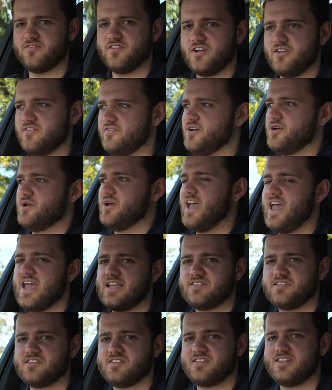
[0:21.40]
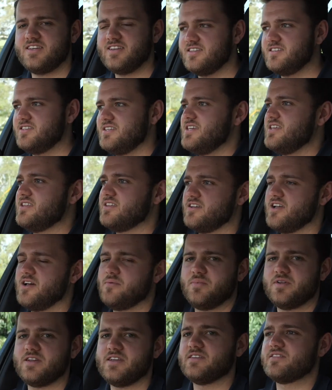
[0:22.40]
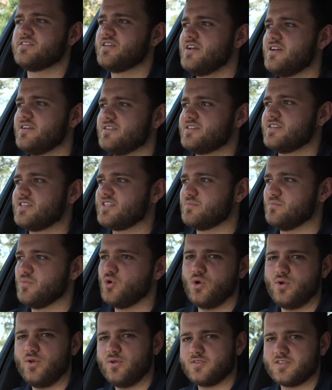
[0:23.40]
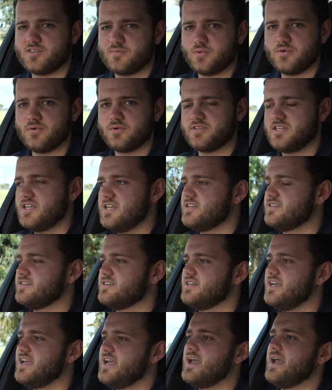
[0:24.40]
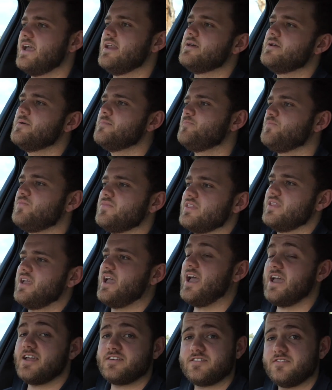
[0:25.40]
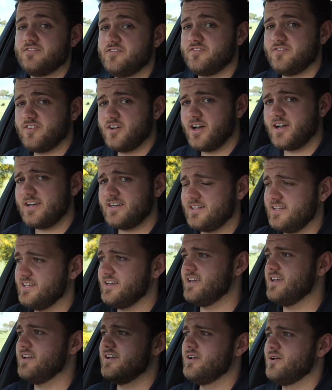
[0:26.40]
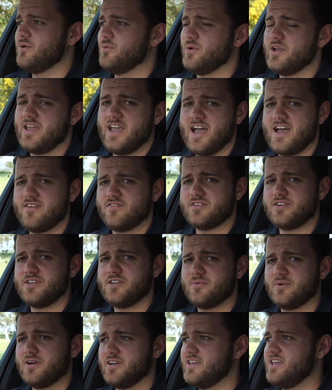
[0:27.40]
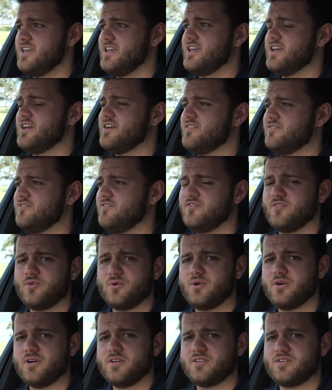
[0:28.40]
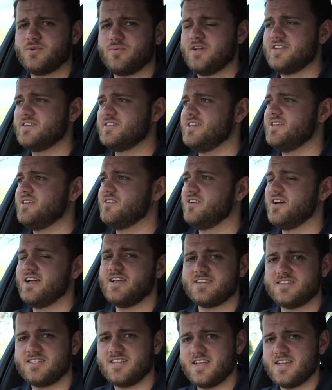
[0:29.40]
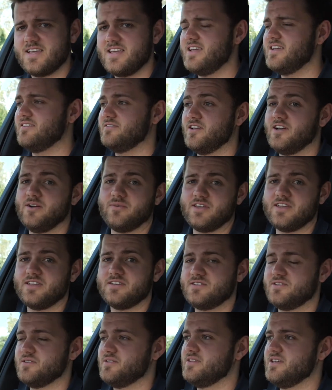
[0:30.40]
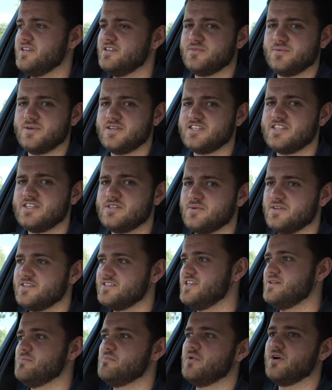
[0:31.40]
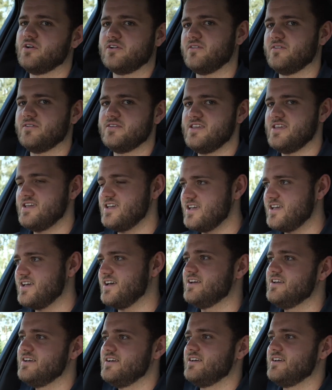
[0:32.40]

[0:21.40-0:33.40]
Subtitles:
Volvo S60, the company's small sporty sedan. And finally, we have a new one here for 2019, going into the 2020 model year.